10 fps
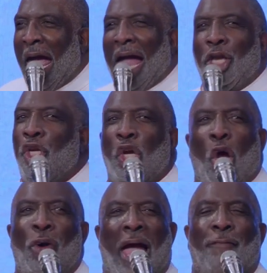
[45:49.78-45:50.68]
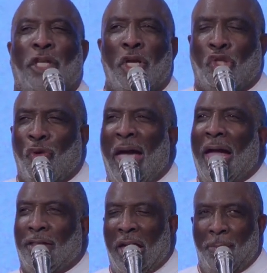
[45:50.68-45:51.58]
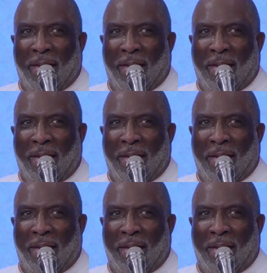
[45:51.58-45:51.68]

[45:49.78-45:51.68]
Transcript: And you don't have to drag them